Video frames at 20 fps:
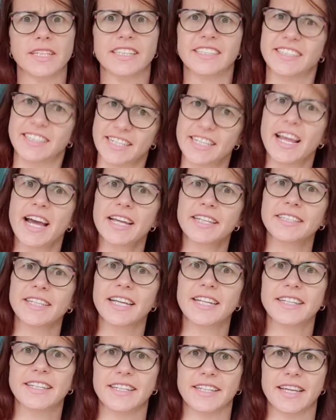it's a nice
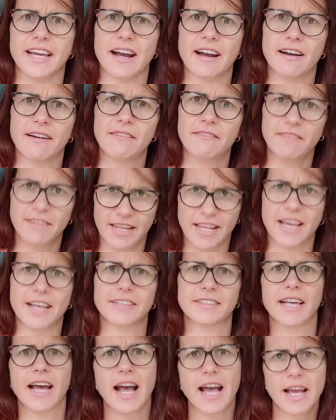idea. Yes,
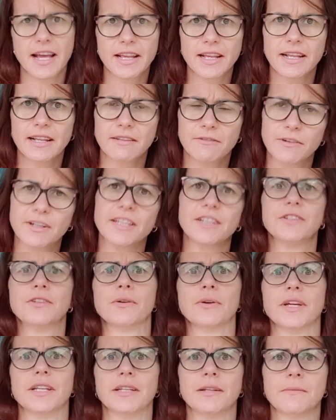I will
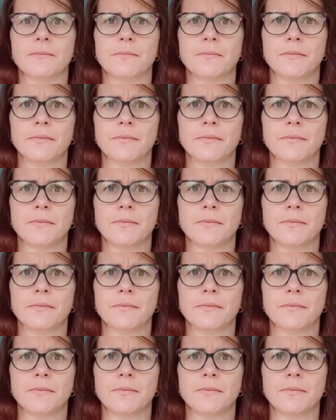do it.